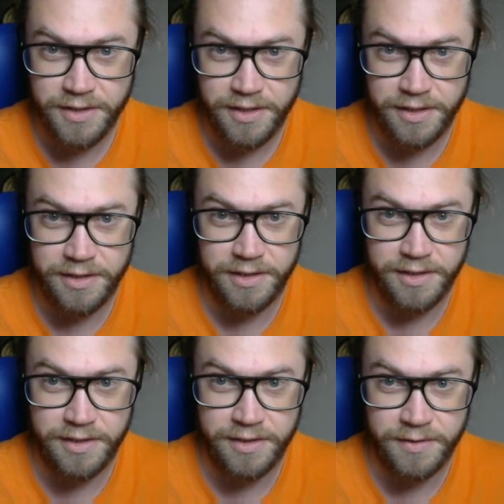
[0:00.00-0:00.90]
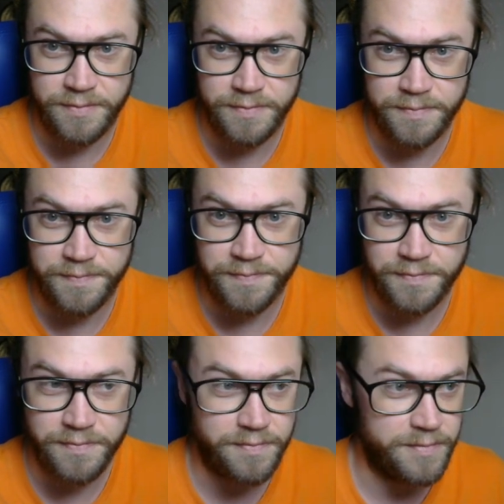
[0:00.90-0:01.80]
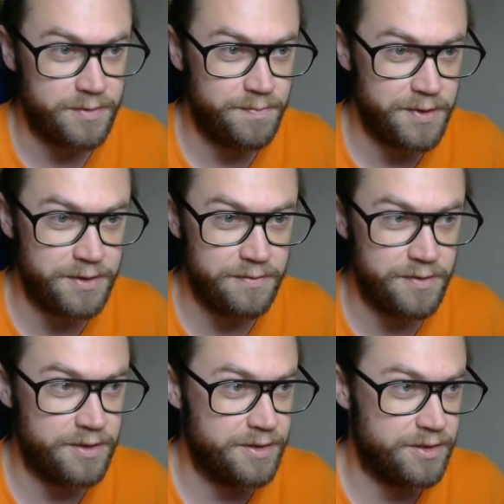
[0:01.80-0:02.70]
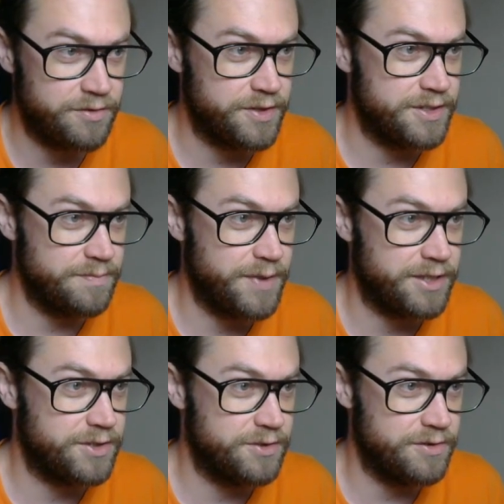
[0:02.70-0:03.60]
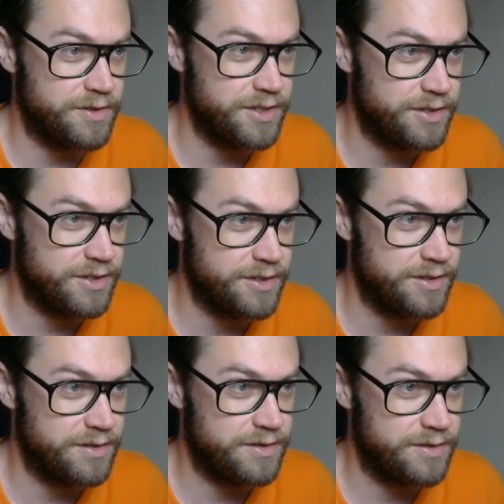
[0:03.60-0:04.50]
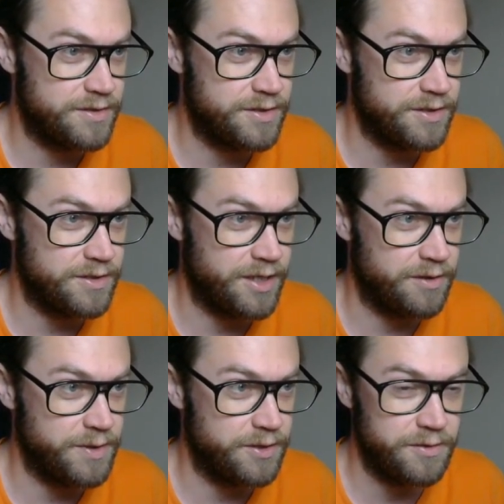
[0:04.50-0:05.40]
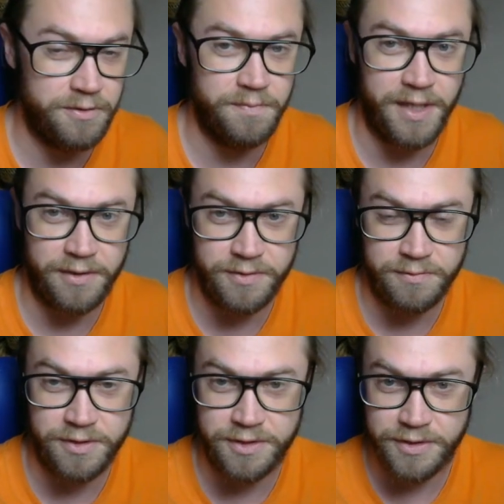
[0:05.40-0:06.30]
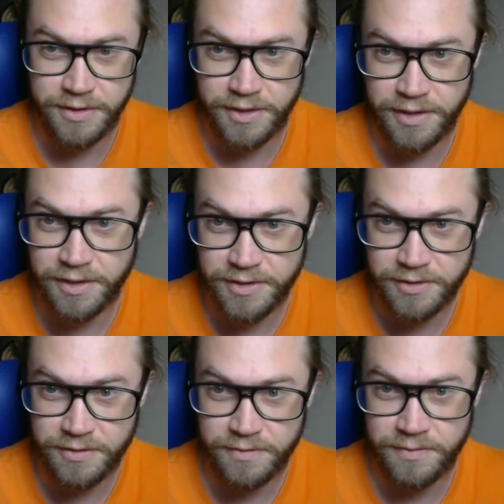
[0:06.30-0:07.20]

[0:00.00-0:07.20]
A bit of an interesting backstory to how we call mount, which is in the article.